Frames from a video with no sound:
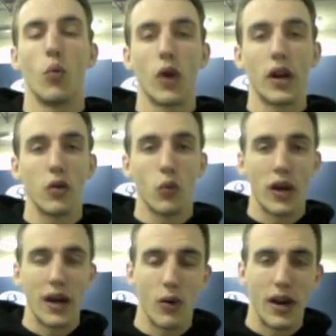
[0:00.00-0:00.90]
what, what I
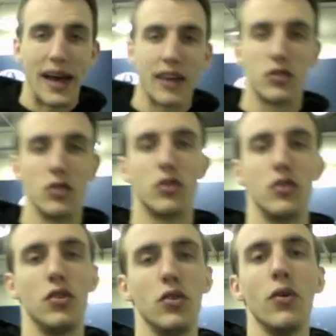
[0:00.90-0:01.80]
want to ask you to
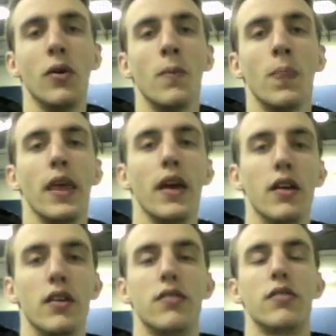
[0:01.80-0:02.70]
do
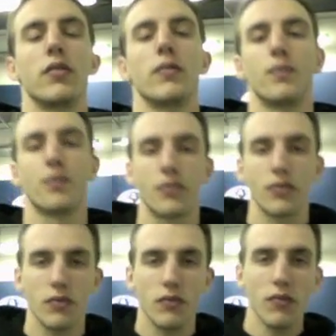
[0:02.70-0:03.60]
is
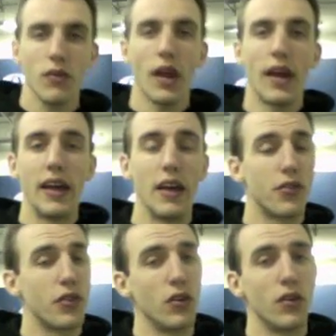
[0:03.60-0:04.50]
if
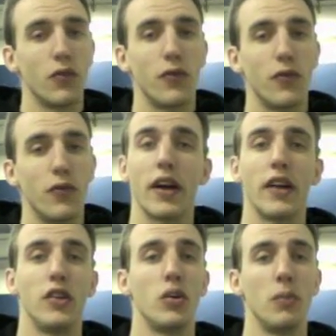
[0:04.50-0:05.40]
you feel that
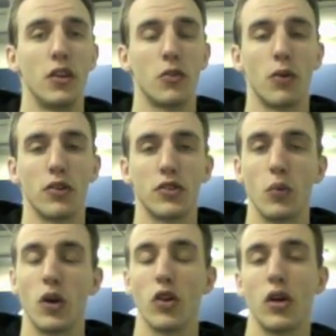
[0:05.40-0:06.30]
you can be this person, we
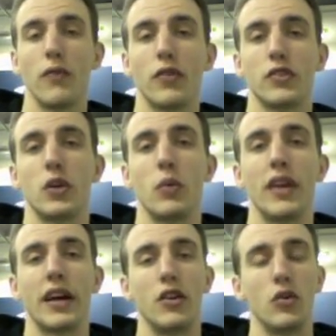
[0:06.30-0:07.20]
are looking for someone
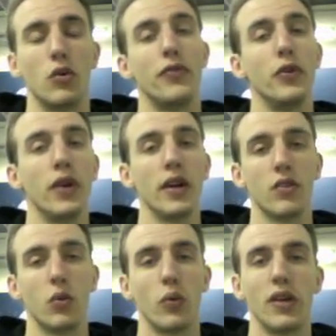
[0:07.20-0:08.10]
that can do a few days a
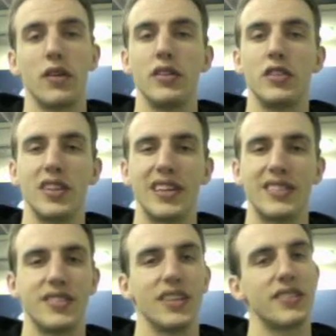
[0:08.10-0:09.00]
week teaching the
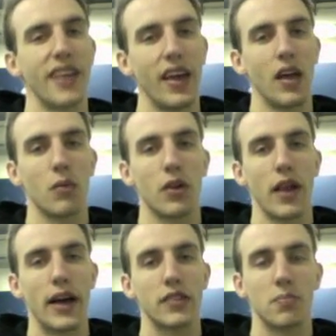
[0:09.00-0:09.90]
6 a.m.
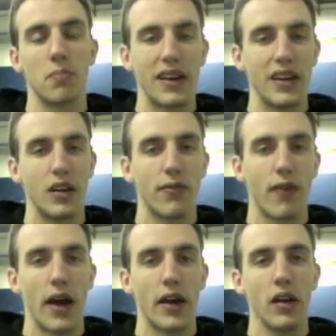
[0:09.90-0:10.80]
class Monday to
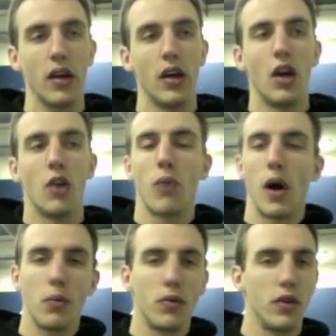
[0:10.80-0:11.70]
Friday,
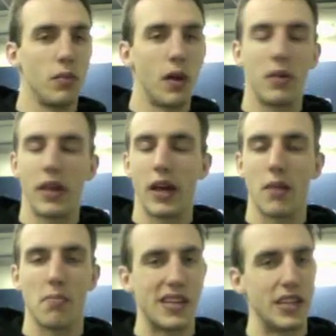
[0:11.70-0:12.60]
probably maybe like a
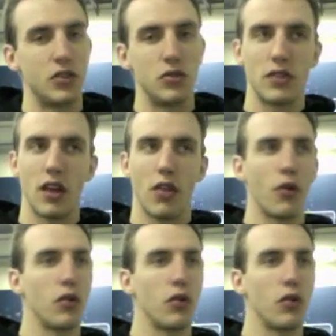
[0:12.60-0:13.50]
Monday, Tuesday,
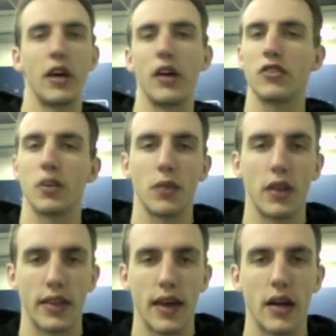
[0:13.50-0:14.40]
Thursday, or something
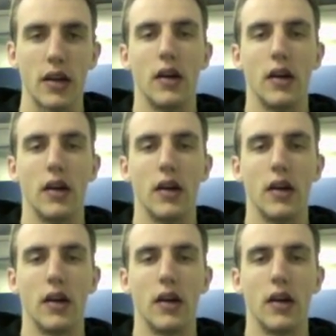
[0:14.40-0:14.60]
like that,